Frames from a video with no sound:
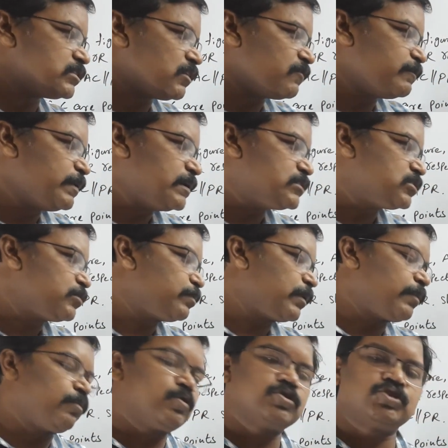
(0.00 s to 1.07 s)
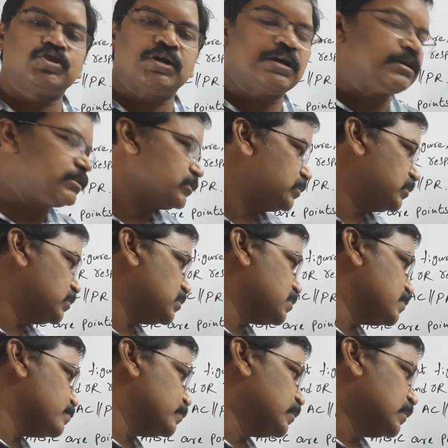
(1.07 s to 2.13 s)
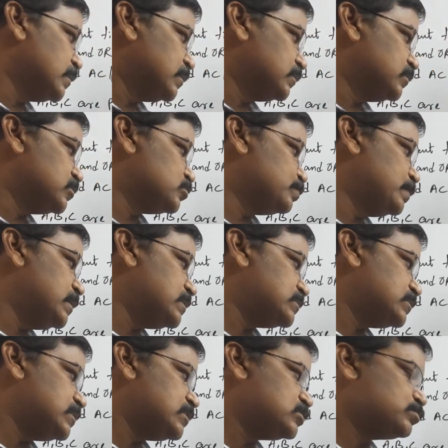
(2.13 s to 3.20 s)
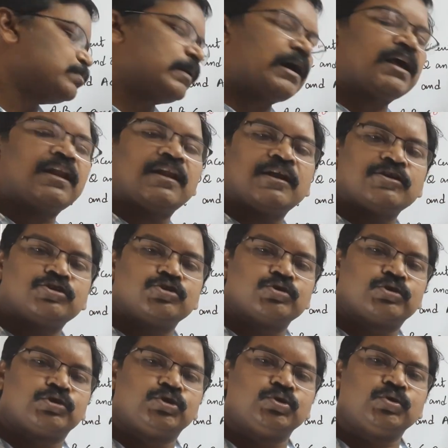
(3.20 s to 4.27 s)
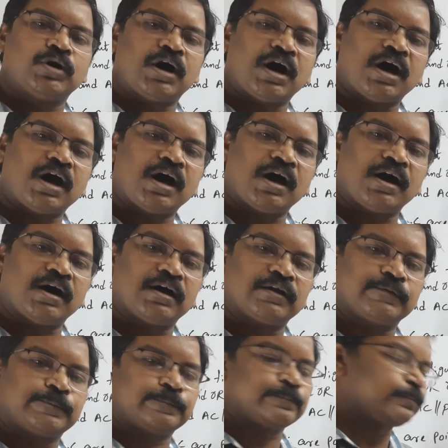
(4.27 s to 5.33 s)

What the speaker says: of basic proportionality theorem, this BC is parallel to QR.